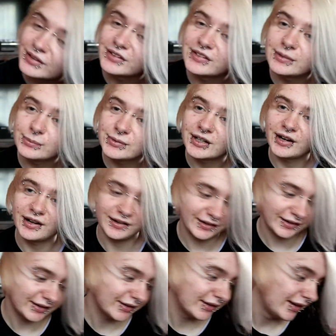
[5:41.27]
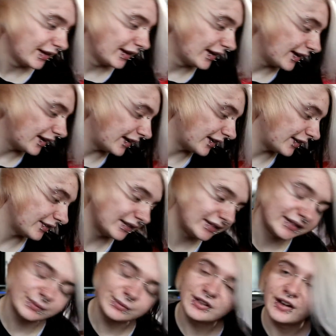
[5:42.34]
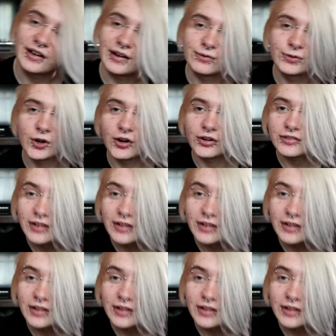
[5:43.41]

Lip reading: SIM card in it. And the SIM card I've got